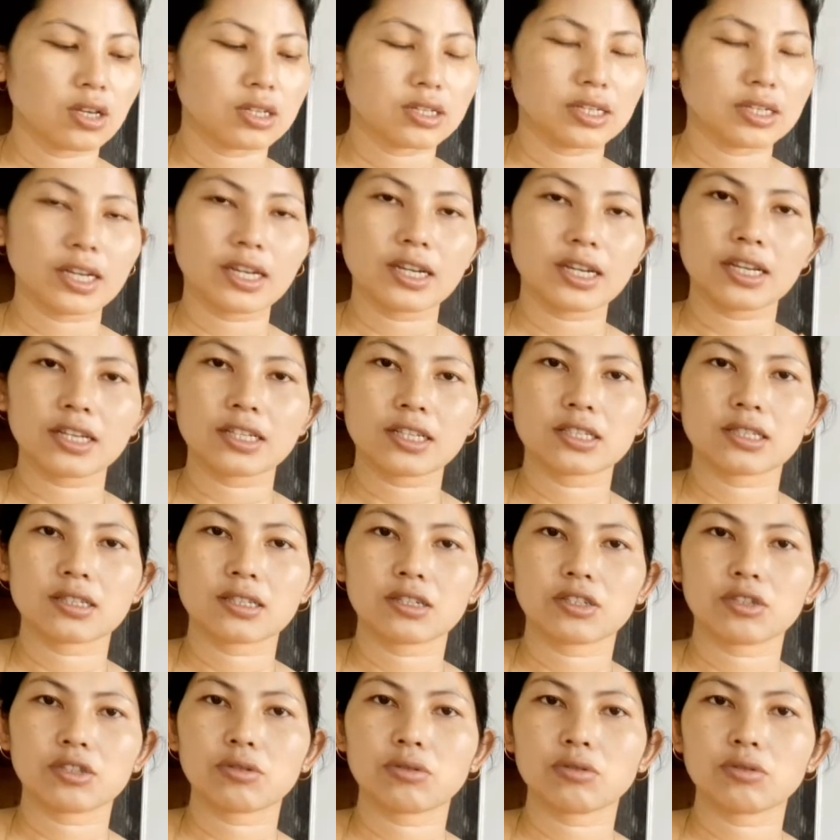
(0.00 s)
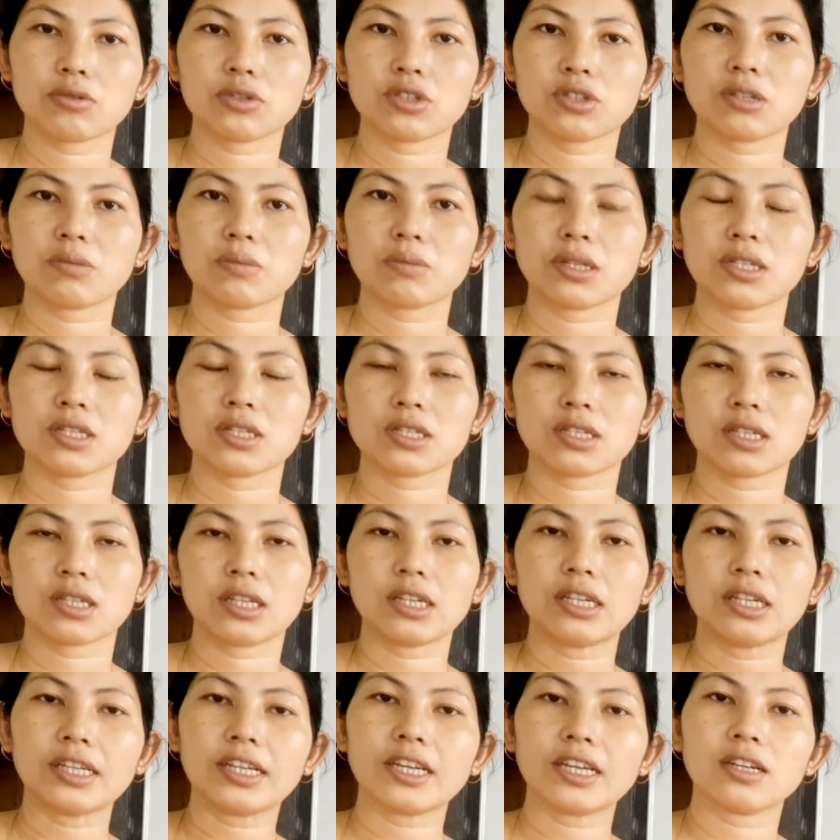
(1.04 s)
10x resolution means
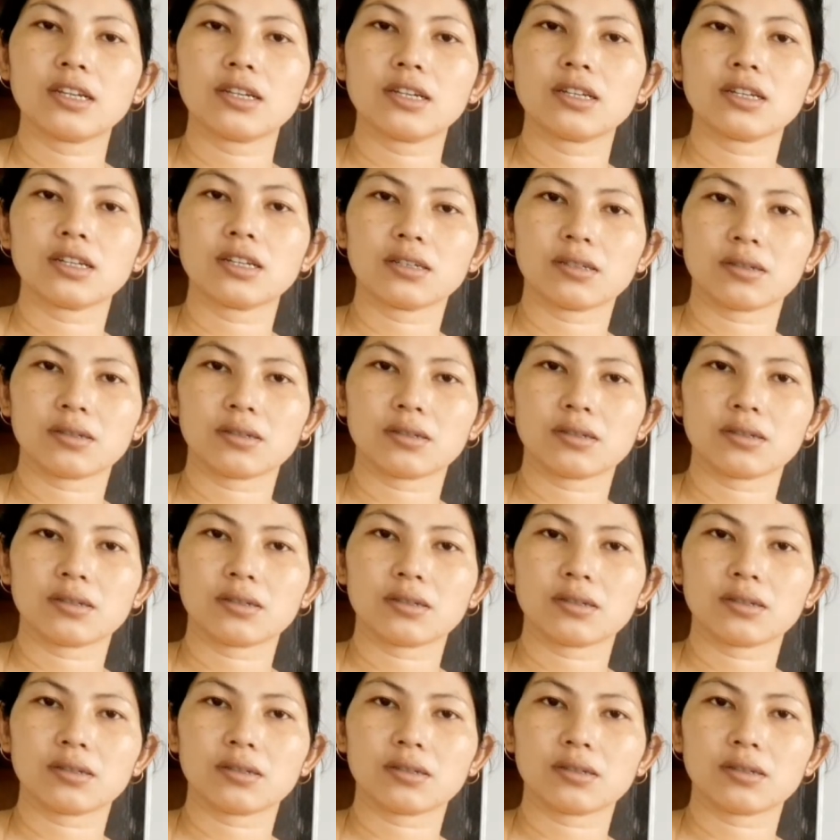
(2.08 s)
it can